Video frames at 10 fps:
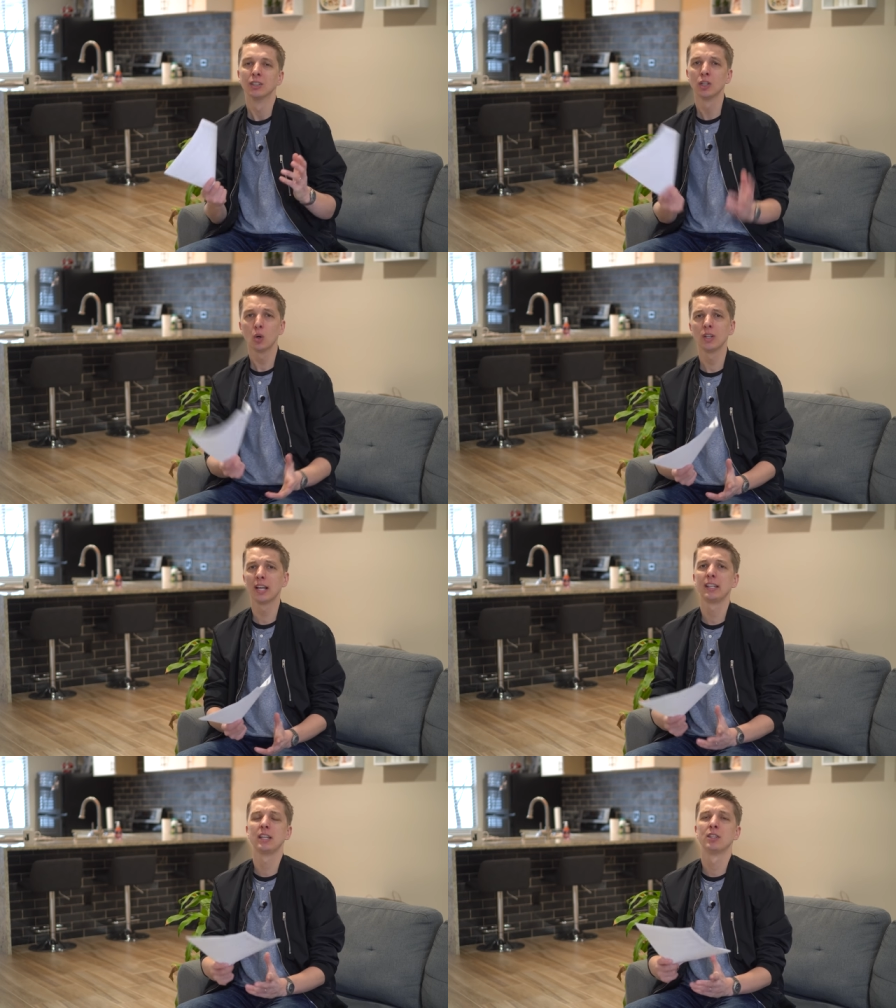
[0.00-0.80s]
low
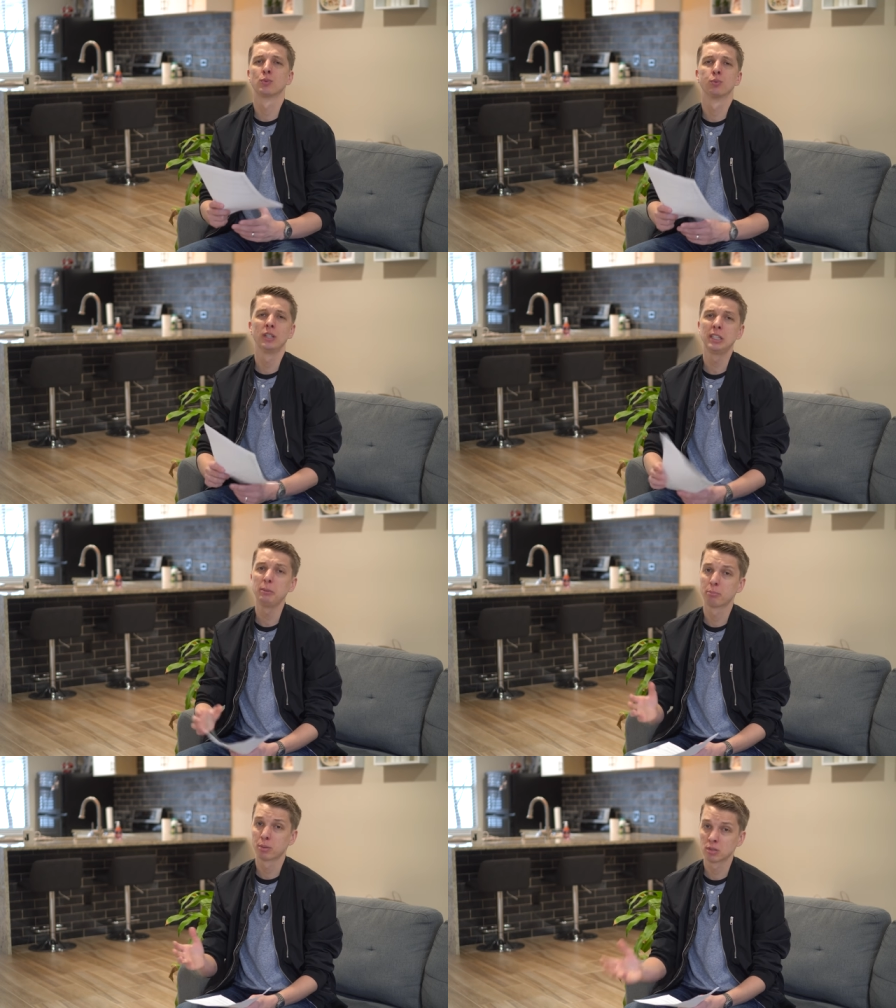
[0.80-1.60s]
light is
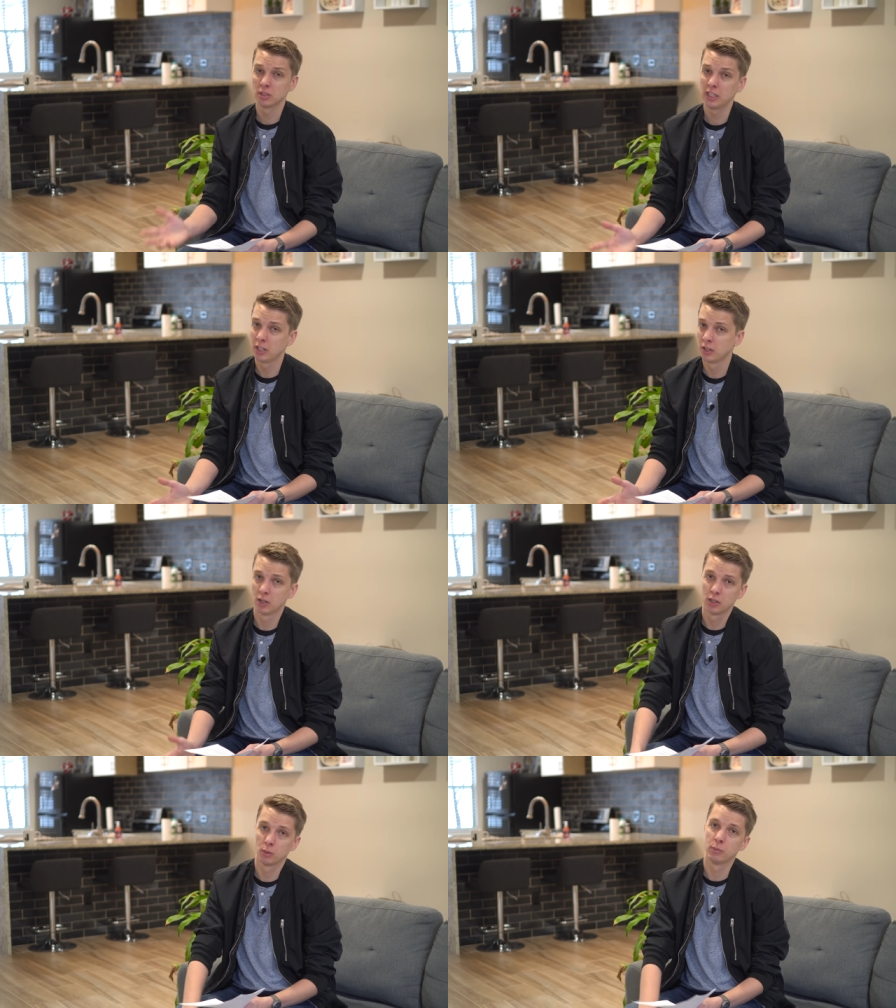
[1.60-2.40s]
really pretty
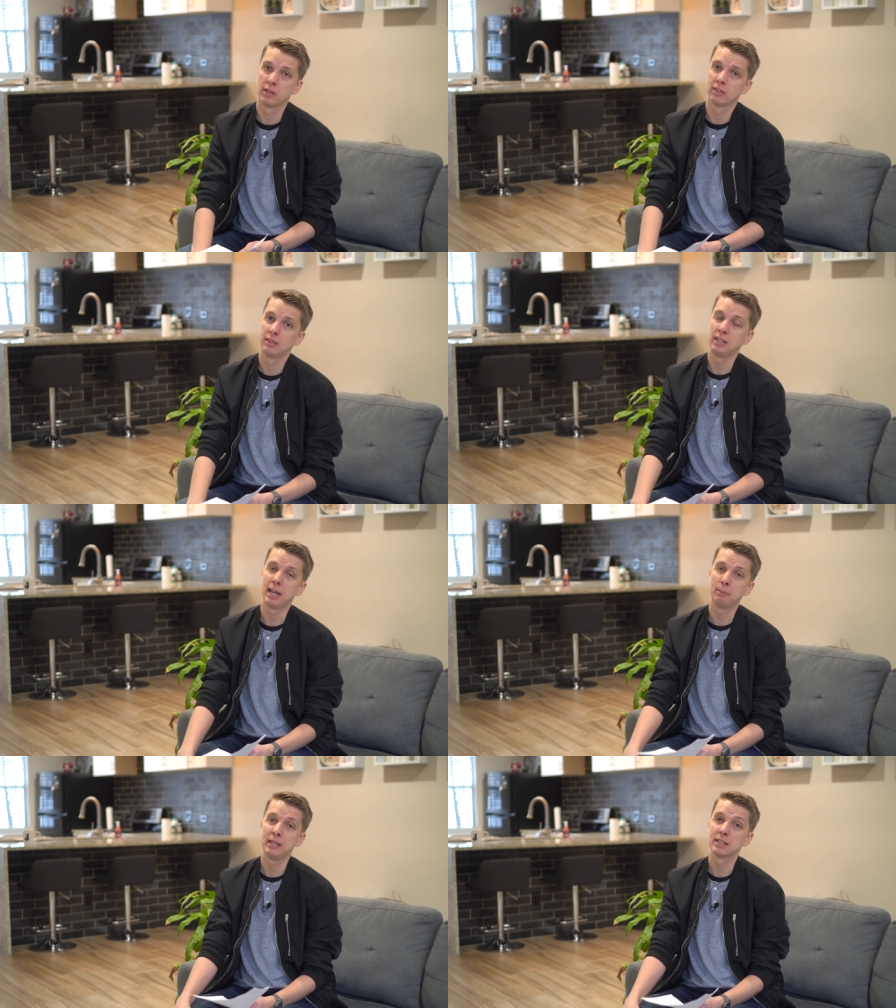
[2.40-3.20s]
good with the
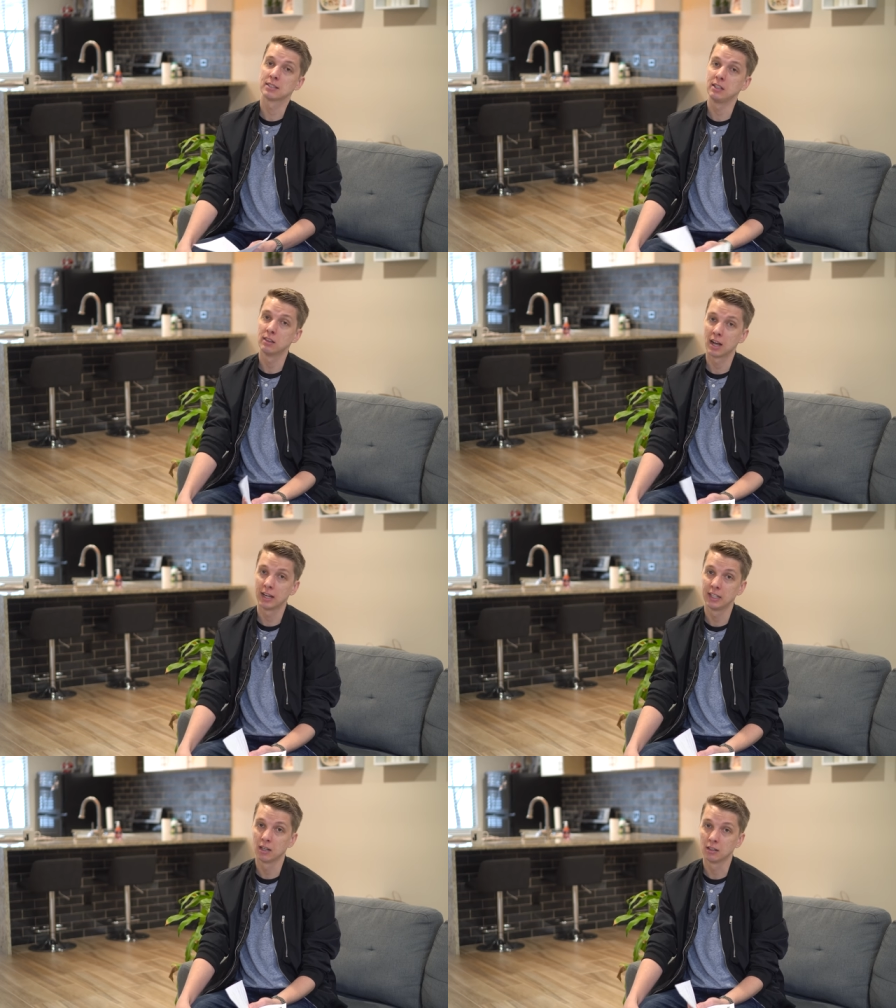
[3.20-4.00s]
APS-C
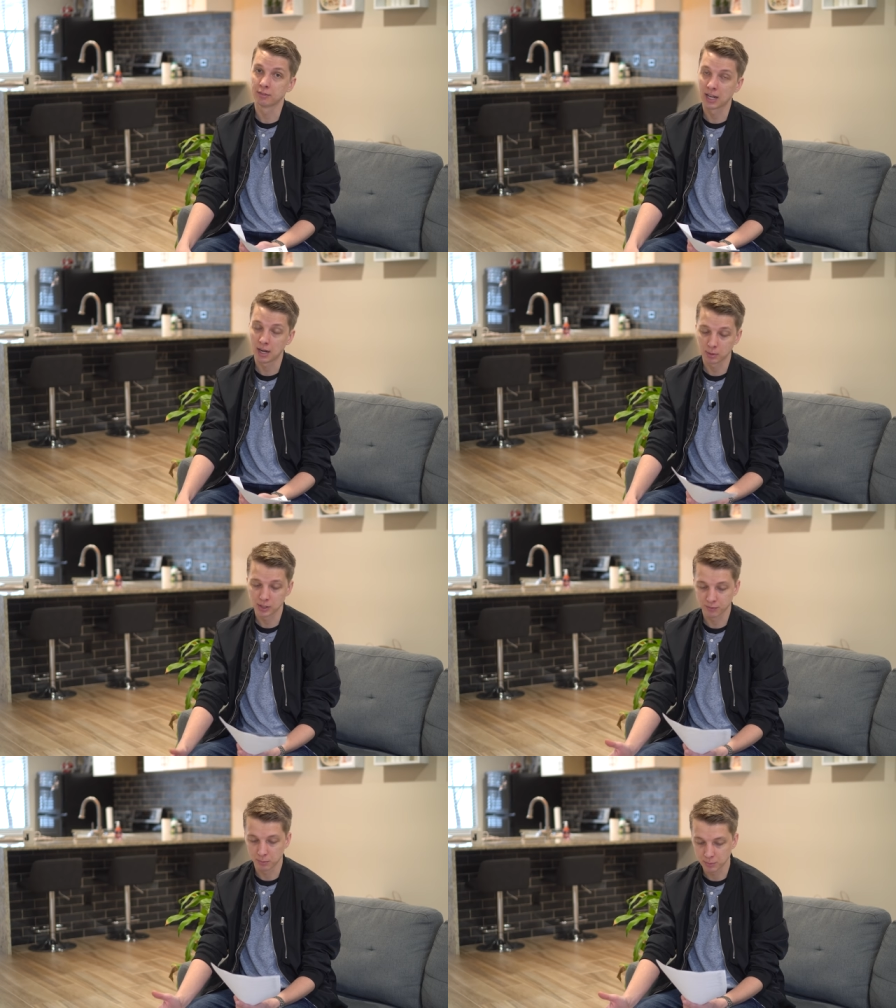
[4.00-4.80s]
line of
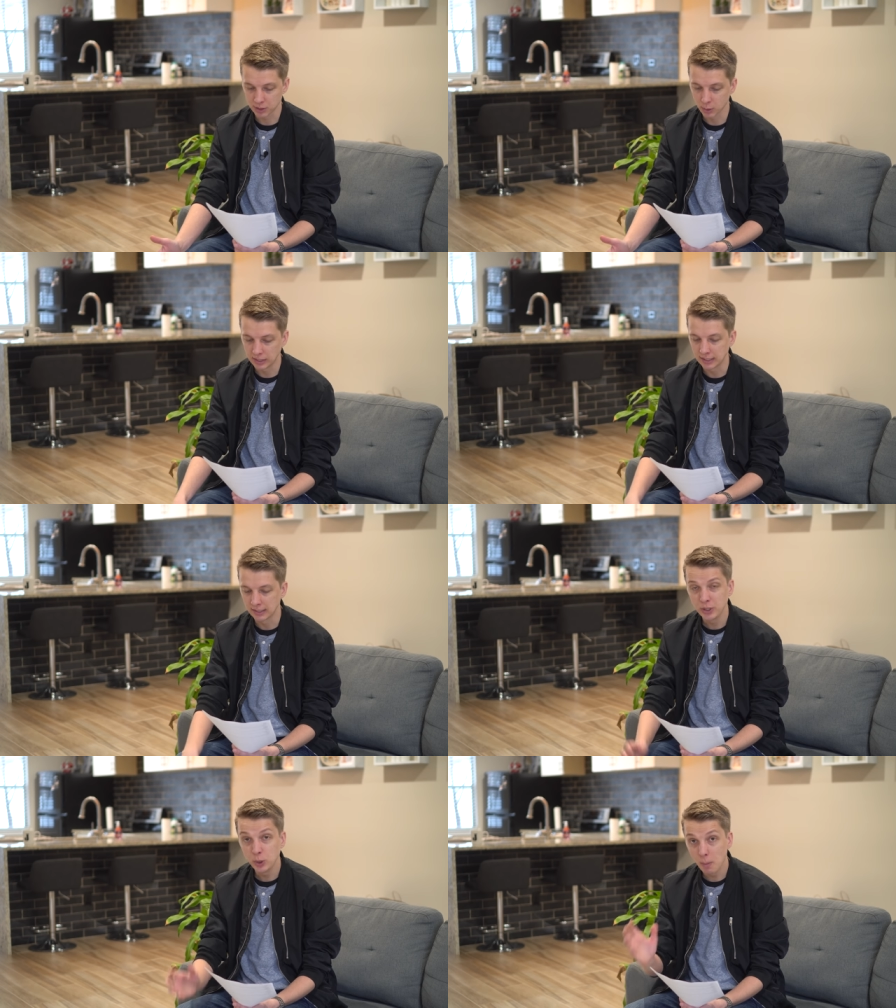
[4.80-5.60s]
cameras from Sony
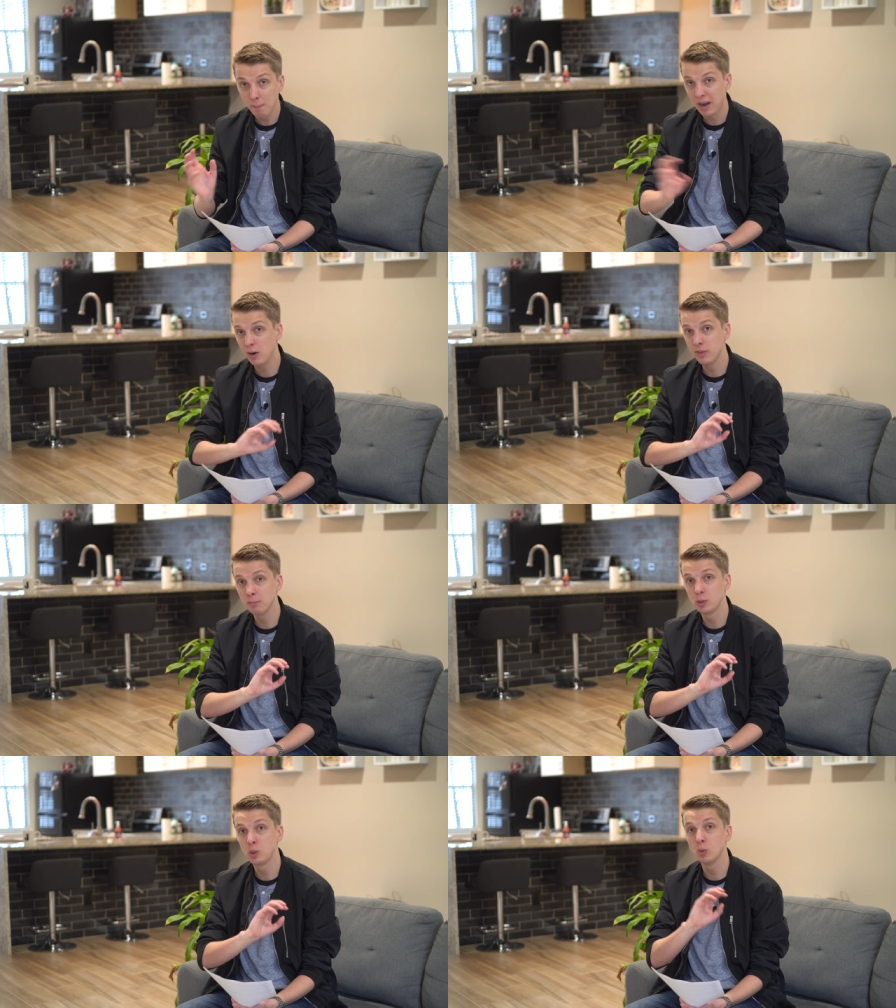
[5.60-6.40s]
when you compare
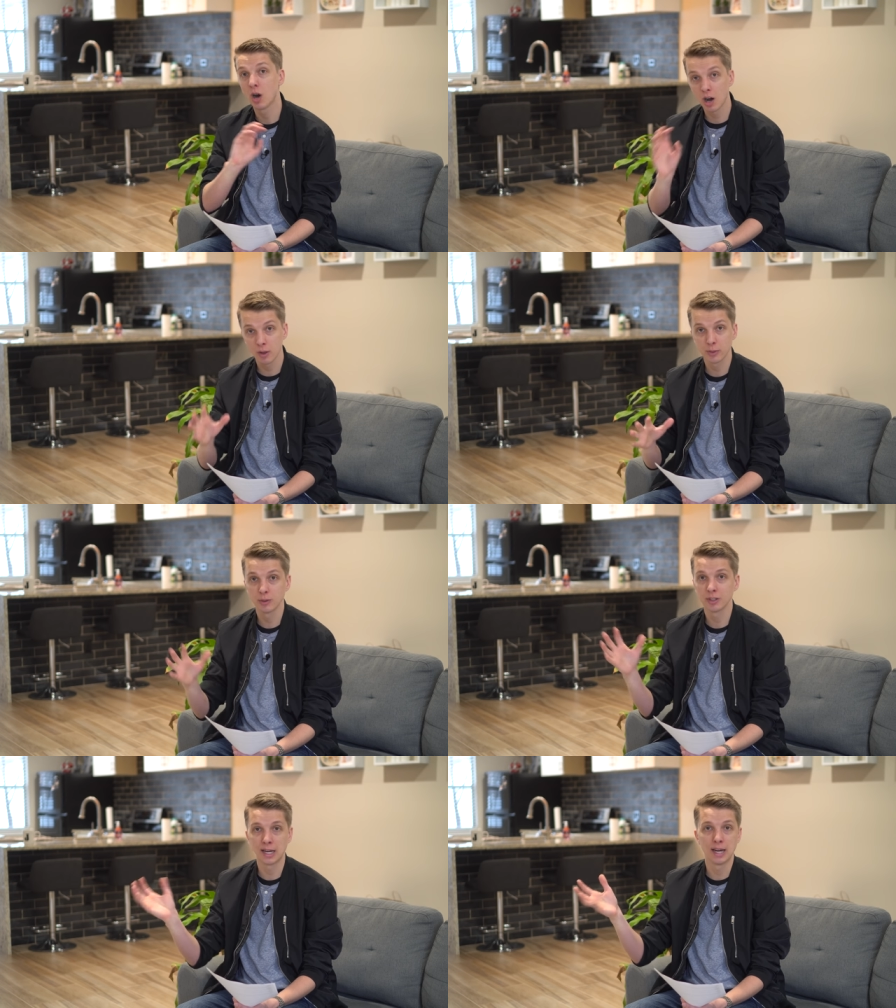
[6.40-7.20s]
them to
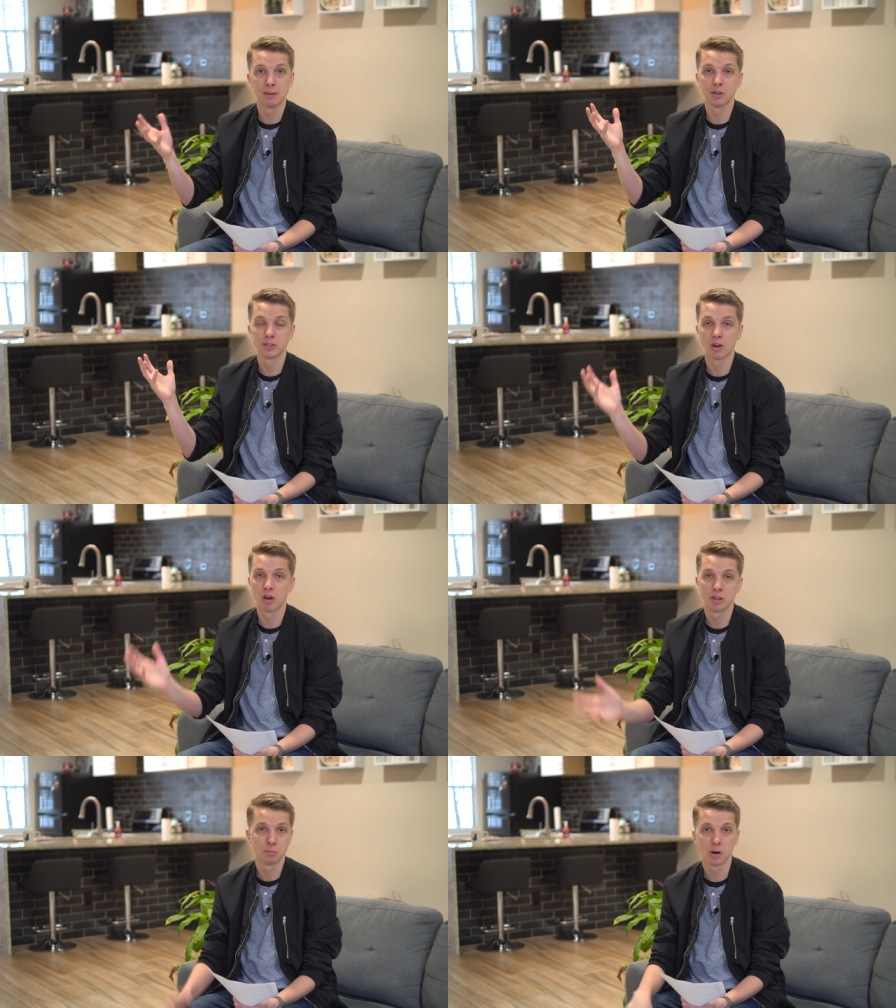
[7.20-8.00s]
other cameras
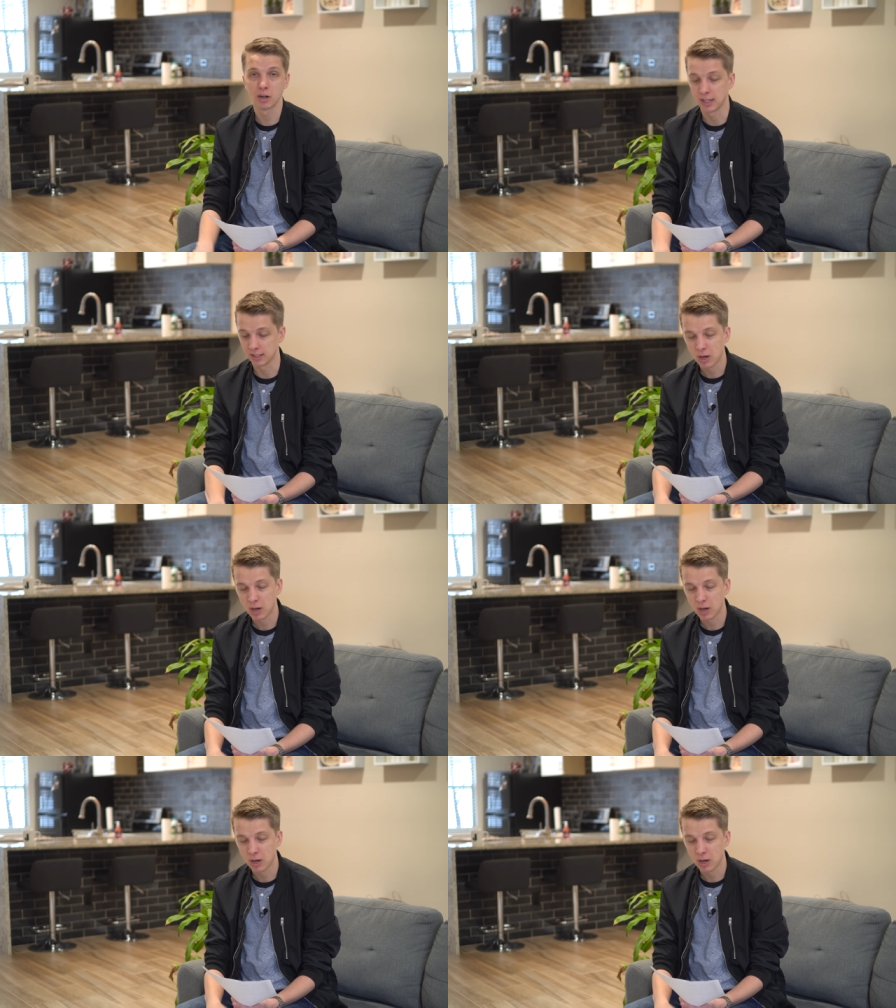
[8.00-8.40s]
on the market.